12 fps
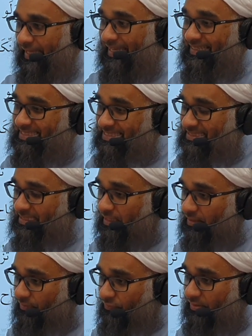in
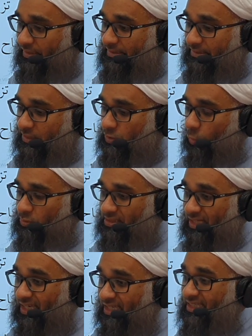itself denotes that the
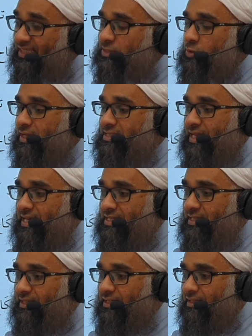haqiqah is not
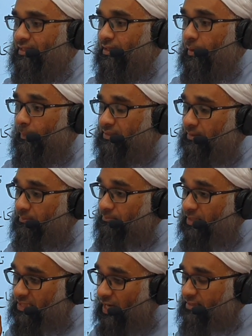intended, but the
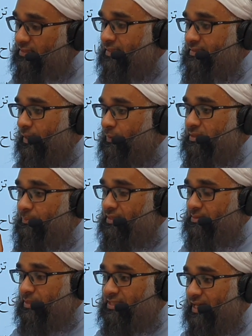majaz is intended. What's the
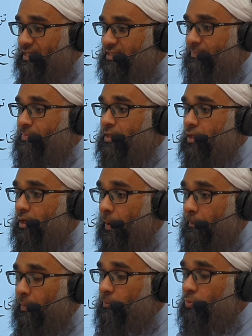majaz?
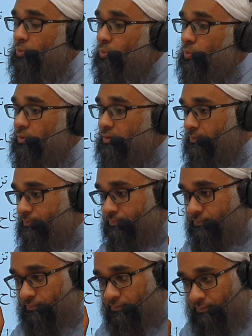Mamlukun
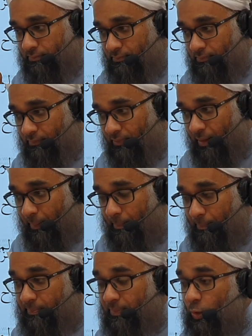
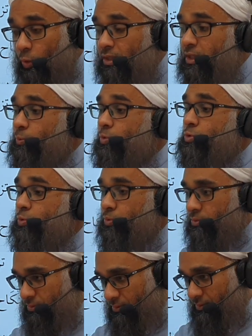min kulli al-wujuh.
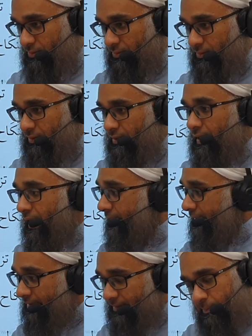
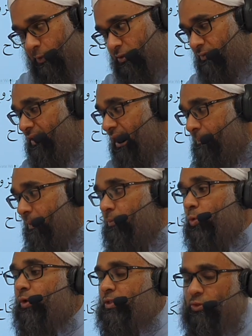And because of that,
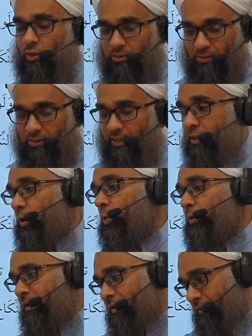mamluk is not
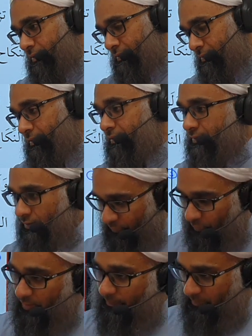included. You
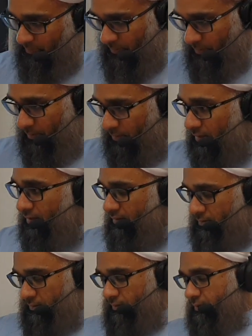following?
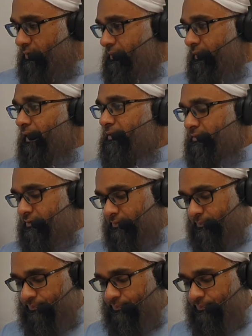Yes.